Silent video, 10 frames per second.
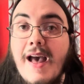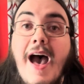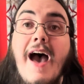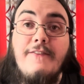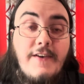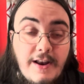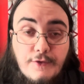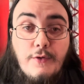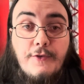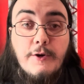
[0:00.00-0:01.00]
I
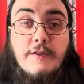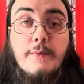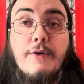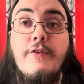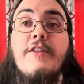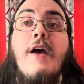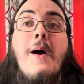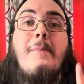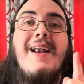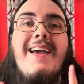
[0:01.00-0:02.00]
finished reviewing the movies,
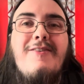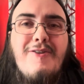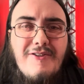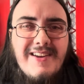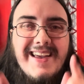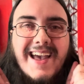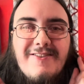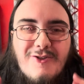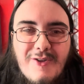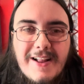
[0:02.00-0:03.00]
but I usually get
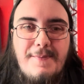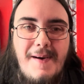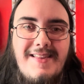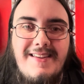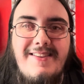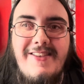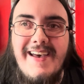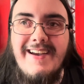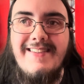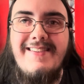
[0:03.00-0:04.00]
tricked by these
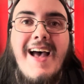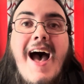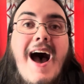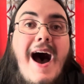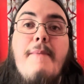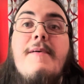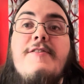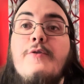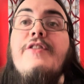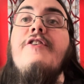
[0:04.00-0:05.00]
things. I've been
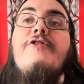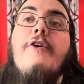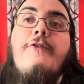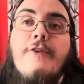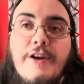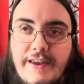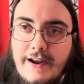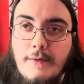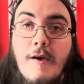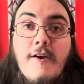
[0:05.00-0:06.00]
doing this show for a
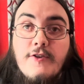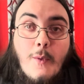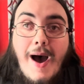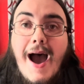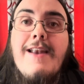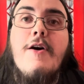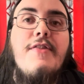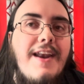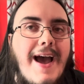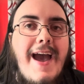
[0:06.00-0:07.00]
year, so I know
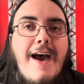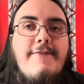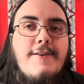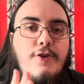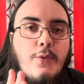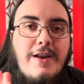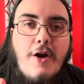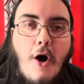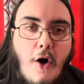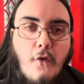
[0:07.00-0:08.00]
that I have to do an
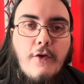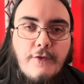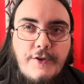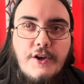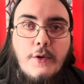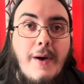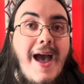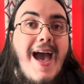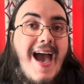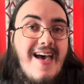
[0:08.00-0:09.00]
overview
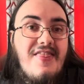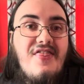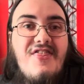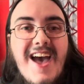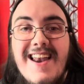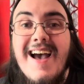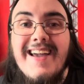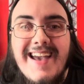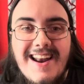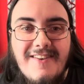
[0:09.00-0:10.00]
and then I
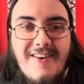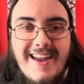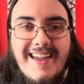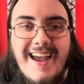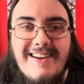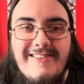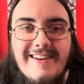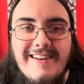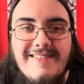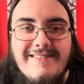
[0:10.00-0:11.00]
get a
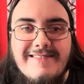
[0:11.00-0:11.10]
vacation.